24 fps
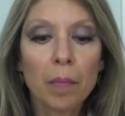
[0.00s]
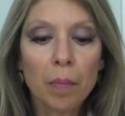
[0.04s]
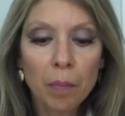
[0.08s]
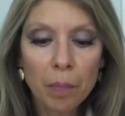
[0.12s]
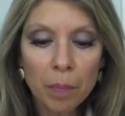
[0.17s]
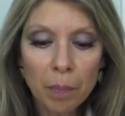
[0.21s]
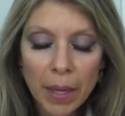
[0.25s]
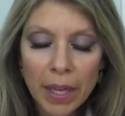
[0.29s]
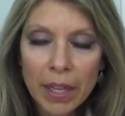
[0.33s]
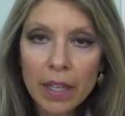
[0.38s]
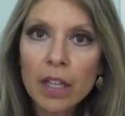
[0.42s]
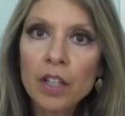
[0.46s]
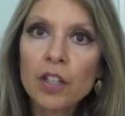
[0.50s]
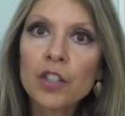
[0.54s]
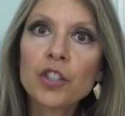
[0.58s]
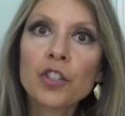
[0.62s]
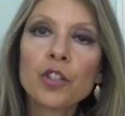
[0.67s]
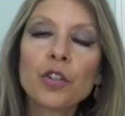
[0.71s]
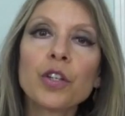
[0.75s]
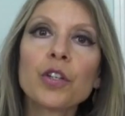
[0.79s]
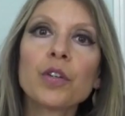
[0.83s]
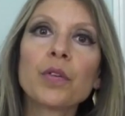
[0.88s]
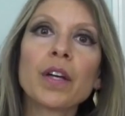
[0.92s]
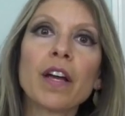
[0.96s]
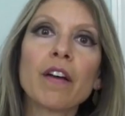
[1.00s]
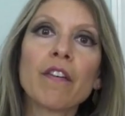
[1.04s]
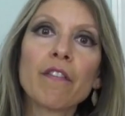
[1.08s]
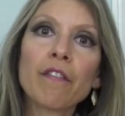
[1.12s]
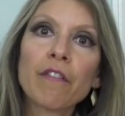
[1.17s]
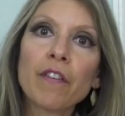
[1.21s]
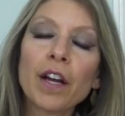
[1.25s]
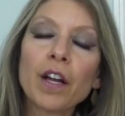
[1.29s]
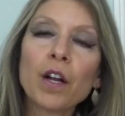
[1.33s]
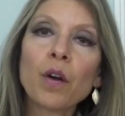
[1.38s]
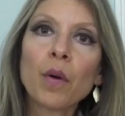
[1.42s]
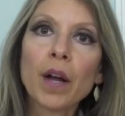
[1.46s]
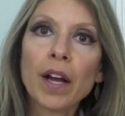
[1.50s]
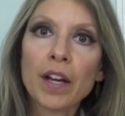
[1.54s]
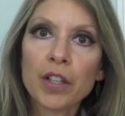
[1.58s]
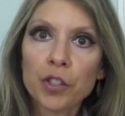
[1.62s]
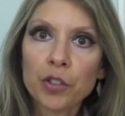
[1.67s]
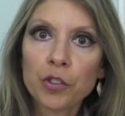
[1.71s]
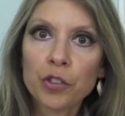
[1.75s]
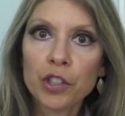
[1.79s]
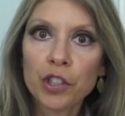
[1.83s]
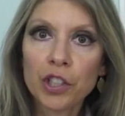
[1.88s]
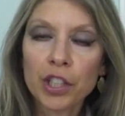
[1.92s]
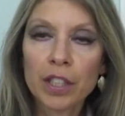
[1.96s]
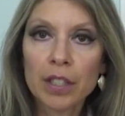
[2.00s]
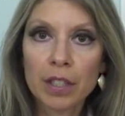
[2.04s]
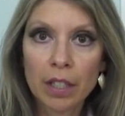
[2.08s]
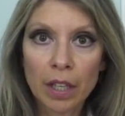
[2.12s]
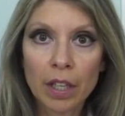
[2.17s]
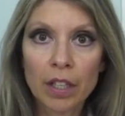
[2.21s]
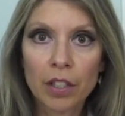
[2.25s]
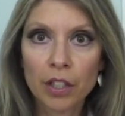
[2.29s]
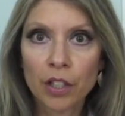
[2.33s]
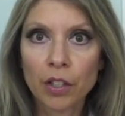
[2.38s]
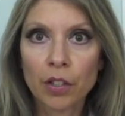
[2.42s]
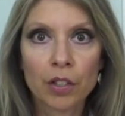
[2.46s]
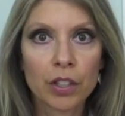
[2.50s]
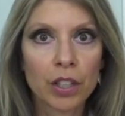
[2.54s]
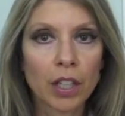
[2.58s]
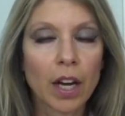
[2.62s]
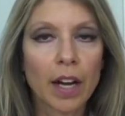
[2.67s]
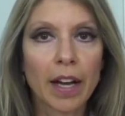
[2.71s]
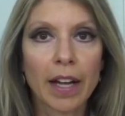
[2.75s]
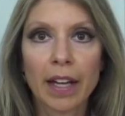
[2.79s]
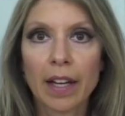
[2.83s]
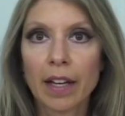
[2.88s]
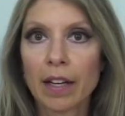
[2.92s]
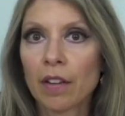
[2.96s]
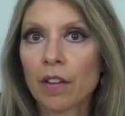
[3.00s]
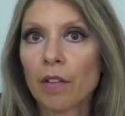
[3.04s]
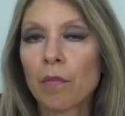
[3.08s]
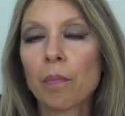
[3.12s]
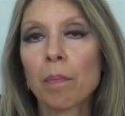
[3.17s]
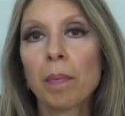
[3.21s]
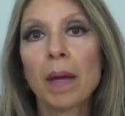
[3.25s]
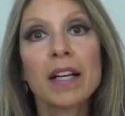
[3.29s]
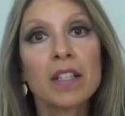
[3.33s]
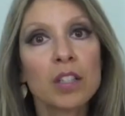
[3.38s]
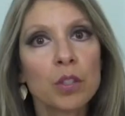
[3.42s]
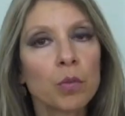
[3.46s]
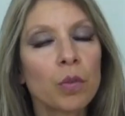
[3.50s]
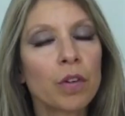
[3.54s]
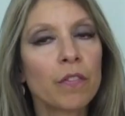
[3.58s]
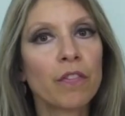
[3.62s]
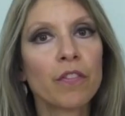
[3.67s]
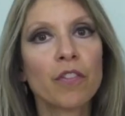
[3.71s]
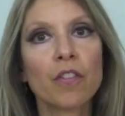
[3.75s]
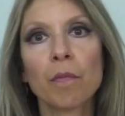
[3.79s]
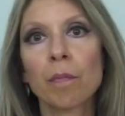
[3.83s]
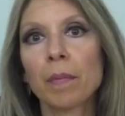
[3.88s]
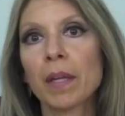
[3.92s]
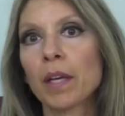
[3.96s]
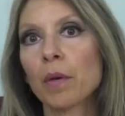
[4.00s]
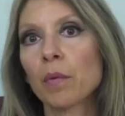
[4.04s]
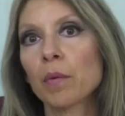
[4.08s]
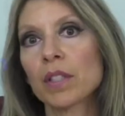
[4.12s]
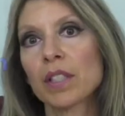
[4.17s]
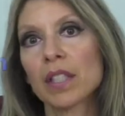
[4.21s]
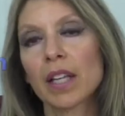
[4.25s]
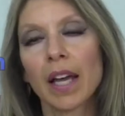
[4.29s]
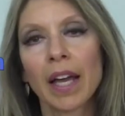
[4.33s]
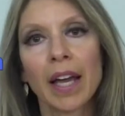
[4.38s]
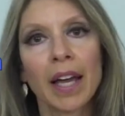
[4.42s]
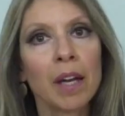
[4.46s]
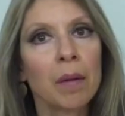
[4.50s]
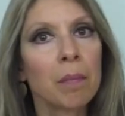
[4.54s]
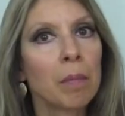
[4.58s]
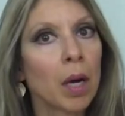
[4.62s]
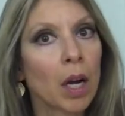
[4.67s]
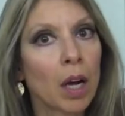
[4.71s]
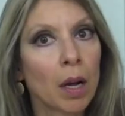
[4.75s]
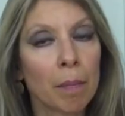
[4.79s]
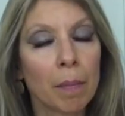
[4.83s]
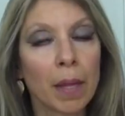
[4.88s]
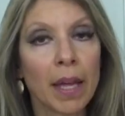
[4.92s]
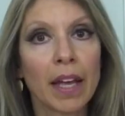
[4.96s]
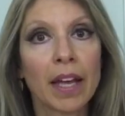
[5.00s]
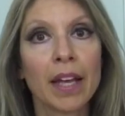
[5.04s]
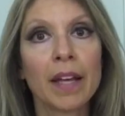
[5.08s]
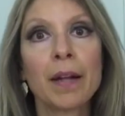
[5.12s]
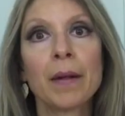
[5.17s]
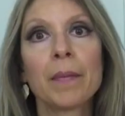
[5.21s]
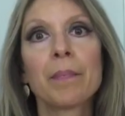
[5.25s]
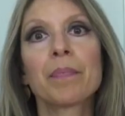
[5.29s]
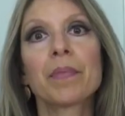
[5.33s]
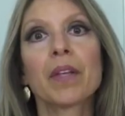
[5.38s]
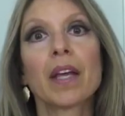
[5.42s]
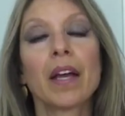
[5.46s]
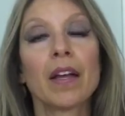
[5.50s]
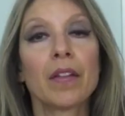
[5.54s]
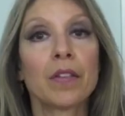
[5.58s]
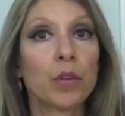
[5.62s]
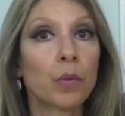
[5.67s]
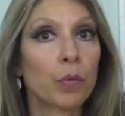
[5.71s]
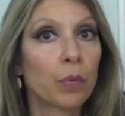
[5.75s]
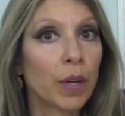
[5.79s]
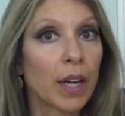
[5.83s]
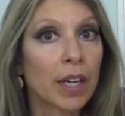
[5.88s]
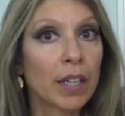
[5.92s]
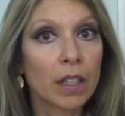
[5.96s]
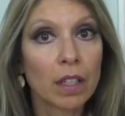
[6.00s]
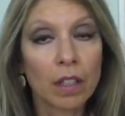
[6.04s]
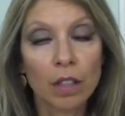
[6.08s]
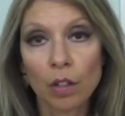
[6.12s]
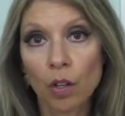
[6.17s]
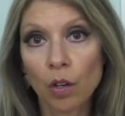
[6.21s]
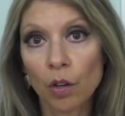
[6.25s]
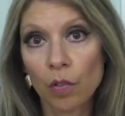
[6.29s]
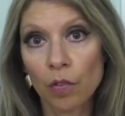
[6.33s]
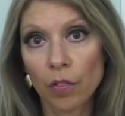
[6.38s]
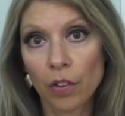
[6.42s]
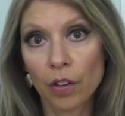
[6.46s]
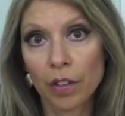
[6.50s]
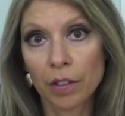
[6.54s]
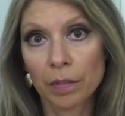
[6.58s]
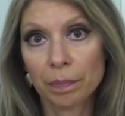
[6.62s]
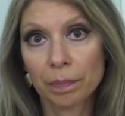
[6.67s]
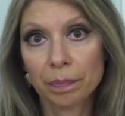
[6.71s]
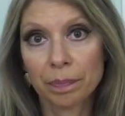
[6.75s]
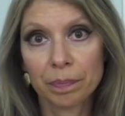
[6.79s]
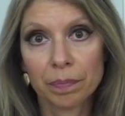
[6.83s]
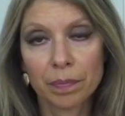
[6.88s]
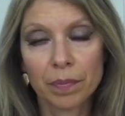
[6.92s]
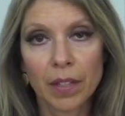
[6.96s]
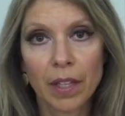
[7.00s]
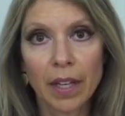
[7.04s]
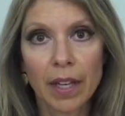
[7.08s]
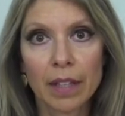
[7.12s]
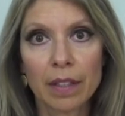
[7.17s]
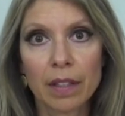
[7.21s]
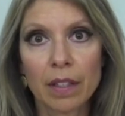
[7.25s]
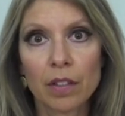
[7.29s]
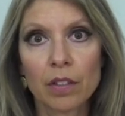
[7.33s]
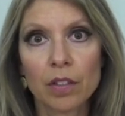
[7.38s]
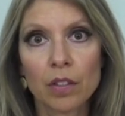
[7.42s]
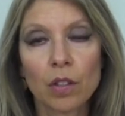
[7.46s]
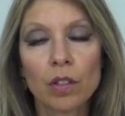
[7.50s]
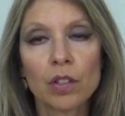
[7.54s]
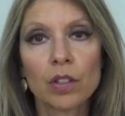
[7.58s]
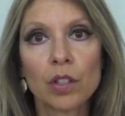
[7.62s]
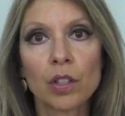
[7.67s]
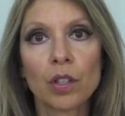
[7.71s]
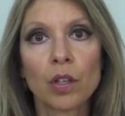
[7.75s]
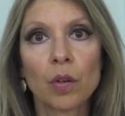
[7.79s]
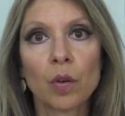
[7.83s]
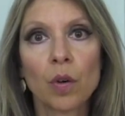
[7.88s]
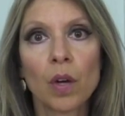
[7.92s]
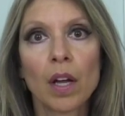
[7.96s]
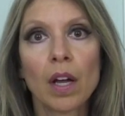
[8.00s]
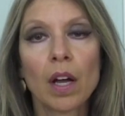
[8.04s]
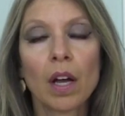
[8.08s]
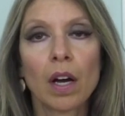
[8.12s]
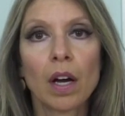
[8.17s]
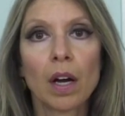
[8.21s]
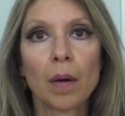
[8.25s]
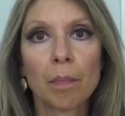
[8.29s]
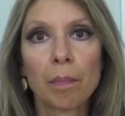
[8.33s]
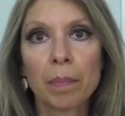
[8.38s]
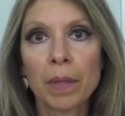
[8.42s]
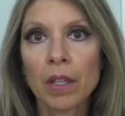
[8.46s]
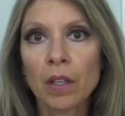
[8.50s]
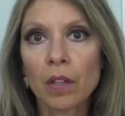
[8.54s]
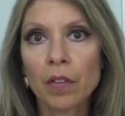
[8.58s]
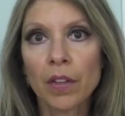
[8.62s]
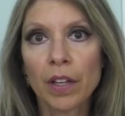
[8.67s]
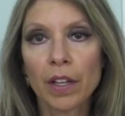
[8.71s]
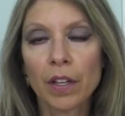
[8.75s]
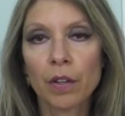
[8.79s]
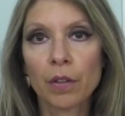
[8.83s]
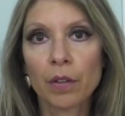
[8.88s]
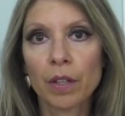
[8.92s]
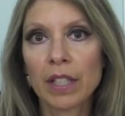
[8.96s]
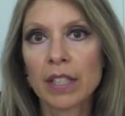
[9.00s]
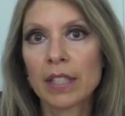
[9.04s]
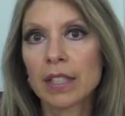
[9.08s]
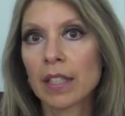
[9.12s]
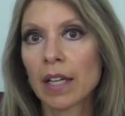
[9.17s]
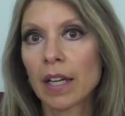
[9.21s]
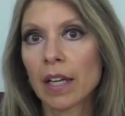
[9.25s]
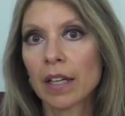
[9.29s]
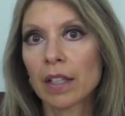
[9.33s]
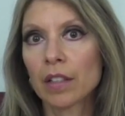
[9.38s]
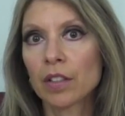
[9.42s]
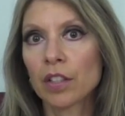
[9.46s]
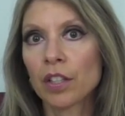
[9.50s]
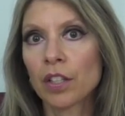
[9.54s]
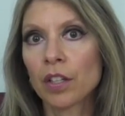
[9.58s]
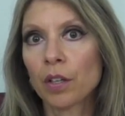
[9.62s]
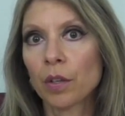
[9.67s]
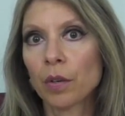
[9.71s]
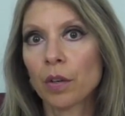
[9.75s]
making sure you get phytoestrogens into your diet. And the best one for me was edamame and the red clover. And there's also a pill that you can take too